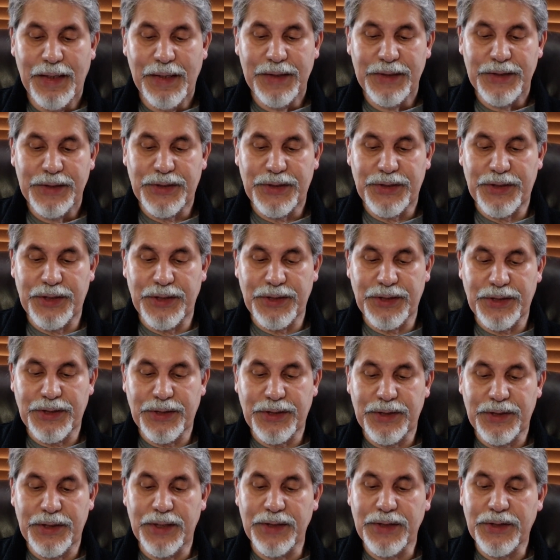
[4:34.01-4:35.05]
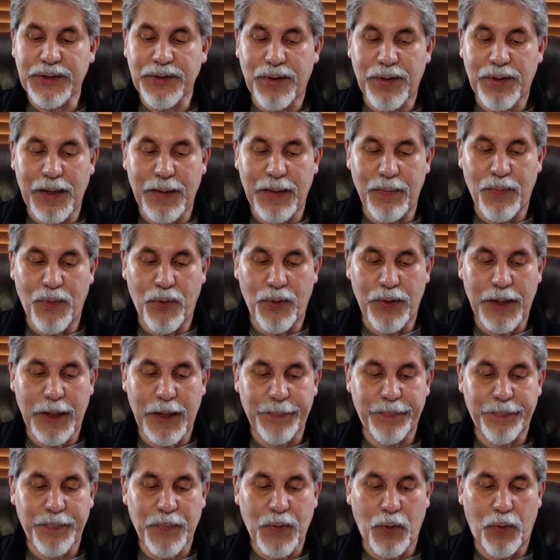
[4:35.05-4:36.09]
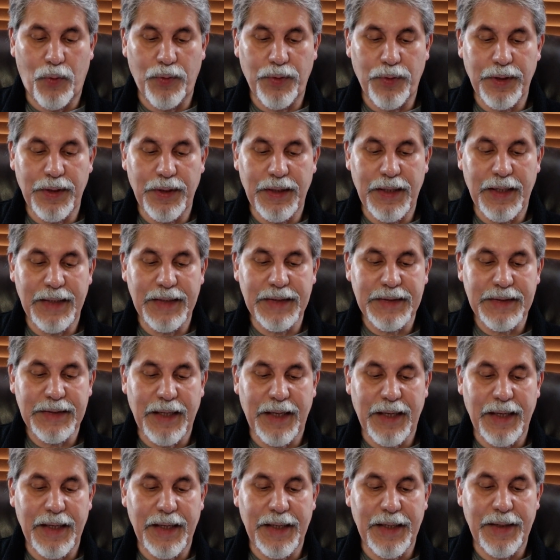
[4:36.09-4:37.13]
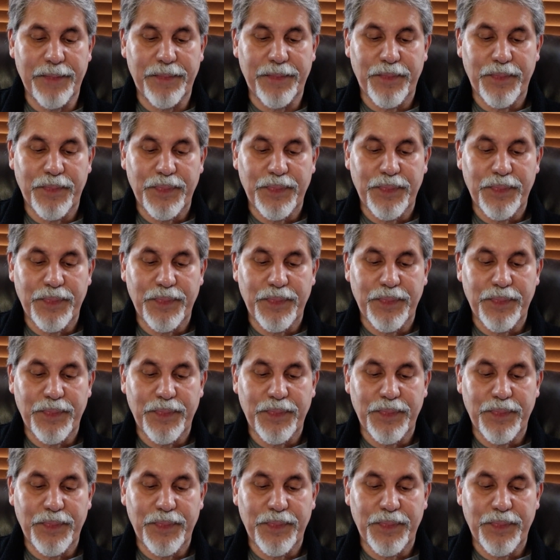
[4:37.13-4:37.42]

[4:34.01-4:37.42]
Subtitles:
Sister Ramona organized a